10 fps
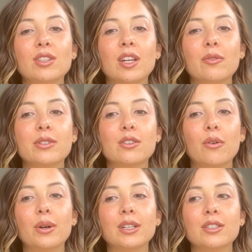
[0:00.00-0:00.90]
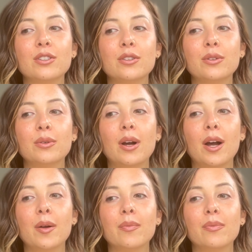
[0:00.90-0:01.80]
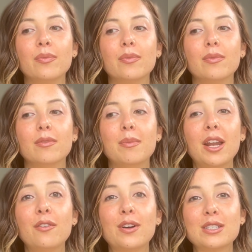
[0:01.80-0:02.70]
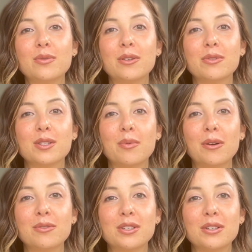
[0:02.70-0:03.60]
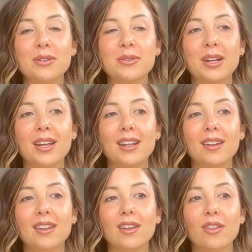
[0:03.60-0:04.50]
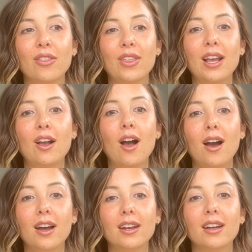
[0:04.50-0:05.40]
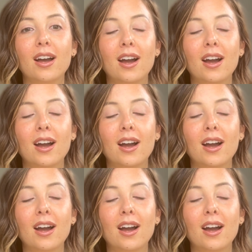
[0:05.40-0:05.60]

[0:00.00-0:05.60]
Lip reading: that it was going to manifest when it was supposed to. And thank God